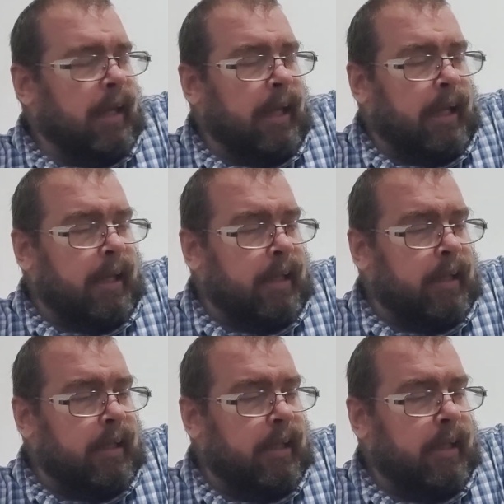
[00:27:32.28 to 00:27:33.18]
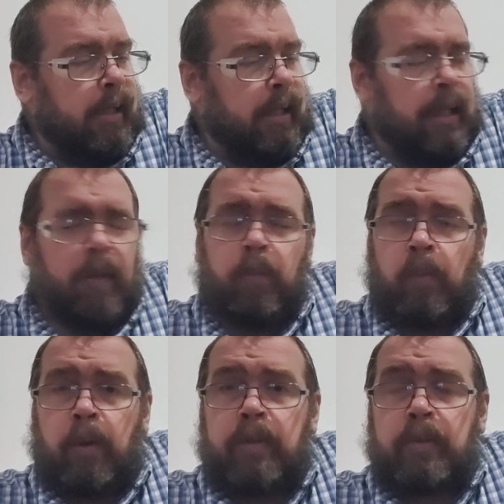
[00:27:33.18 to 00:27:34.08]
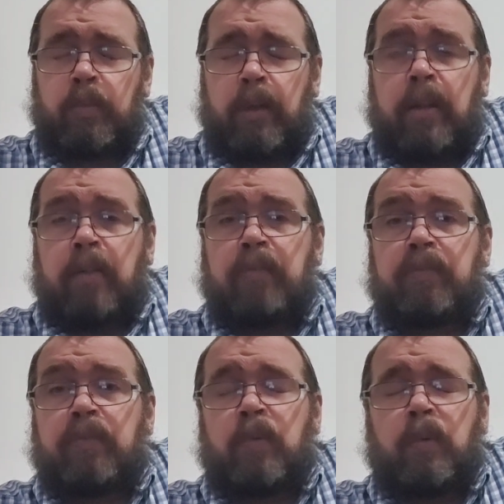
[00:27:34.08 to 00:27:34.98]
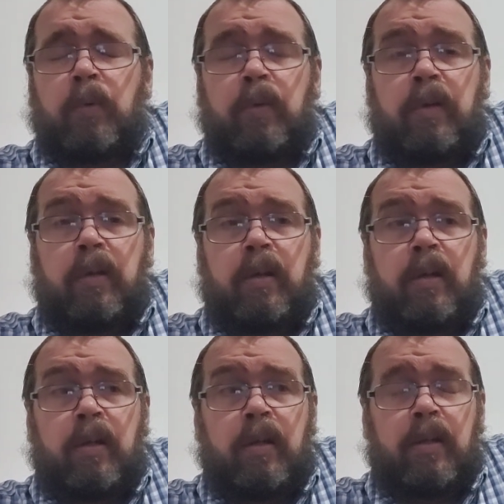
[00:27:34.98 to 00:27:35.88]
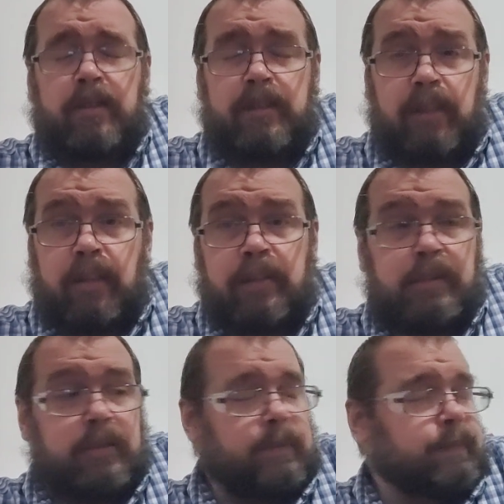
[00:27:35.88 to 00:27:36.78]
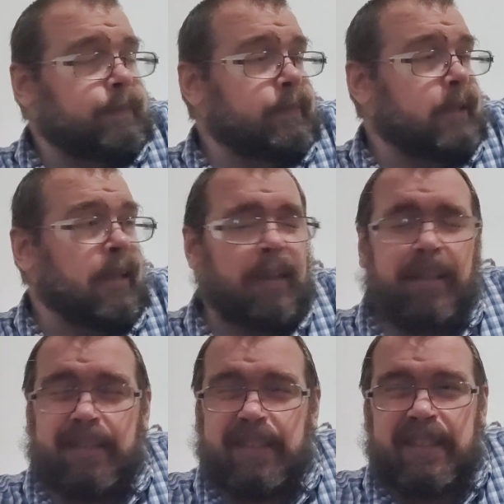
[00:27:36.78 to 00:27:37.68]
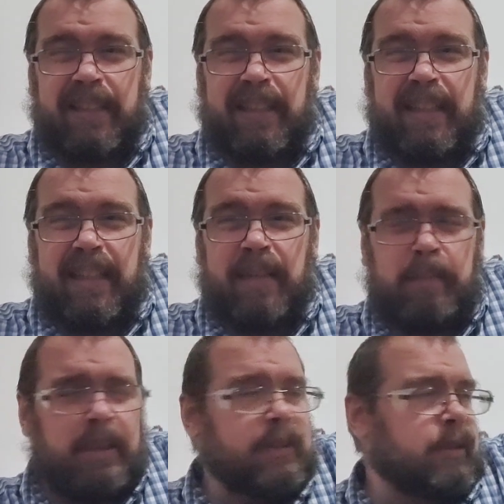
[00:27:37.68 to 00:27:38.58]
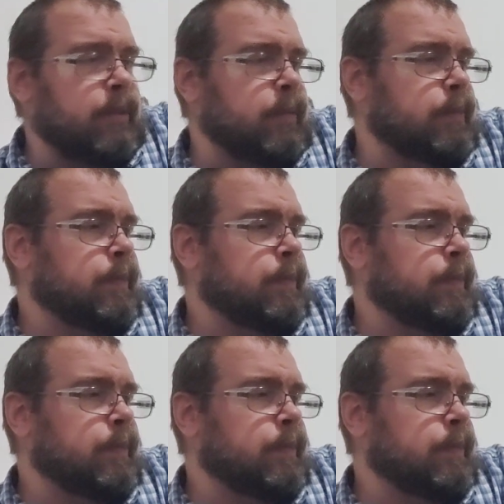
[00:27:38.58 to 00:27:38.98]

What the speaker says: And it works well for slugs. Just a little bit of choke.